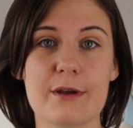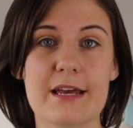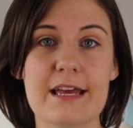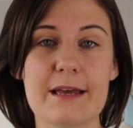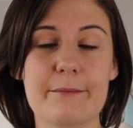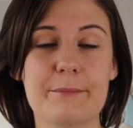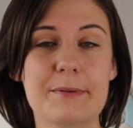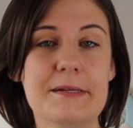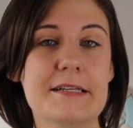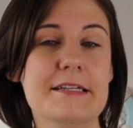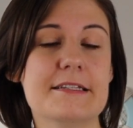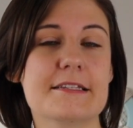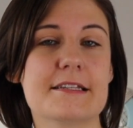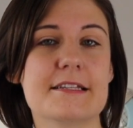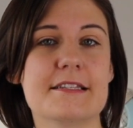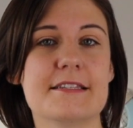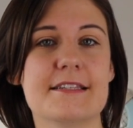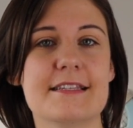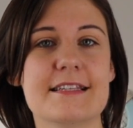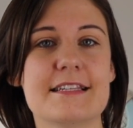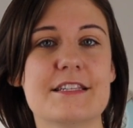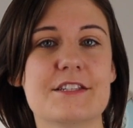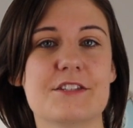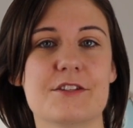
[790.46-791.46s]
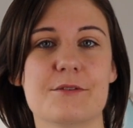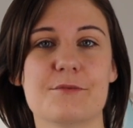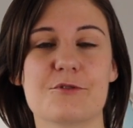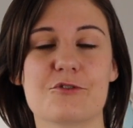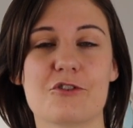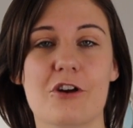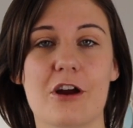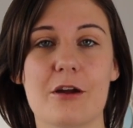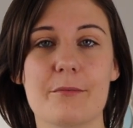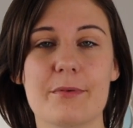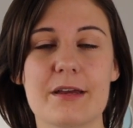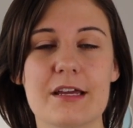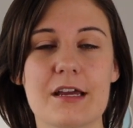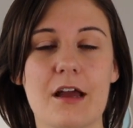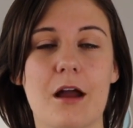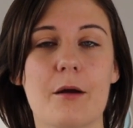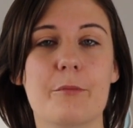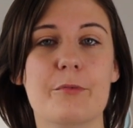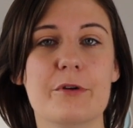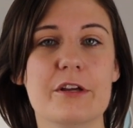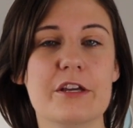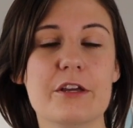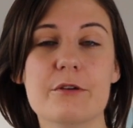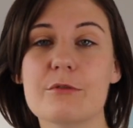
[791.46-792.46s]
here, please consider subscribing. I
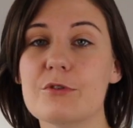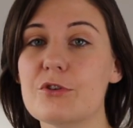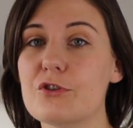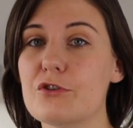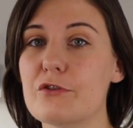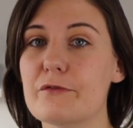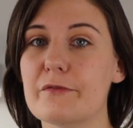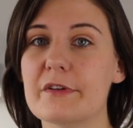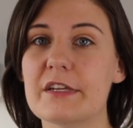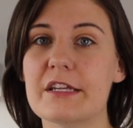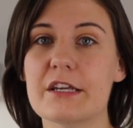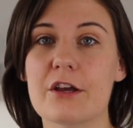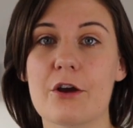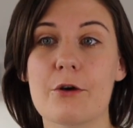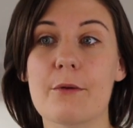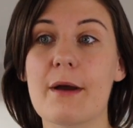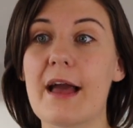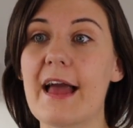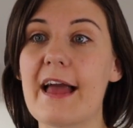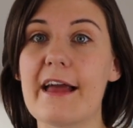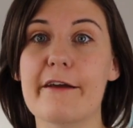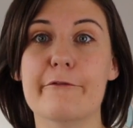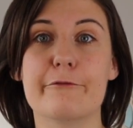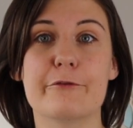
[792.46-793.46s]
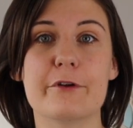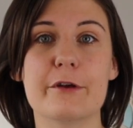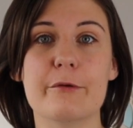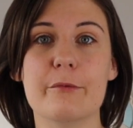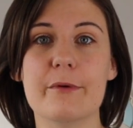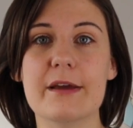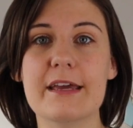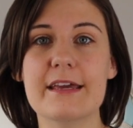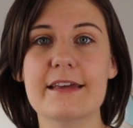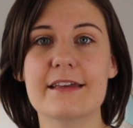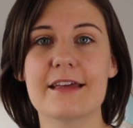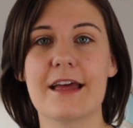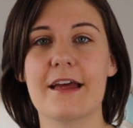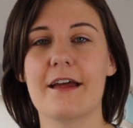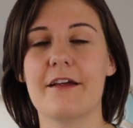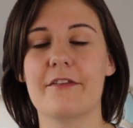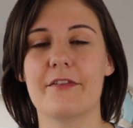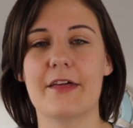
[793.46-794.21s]
bring you a new video every week.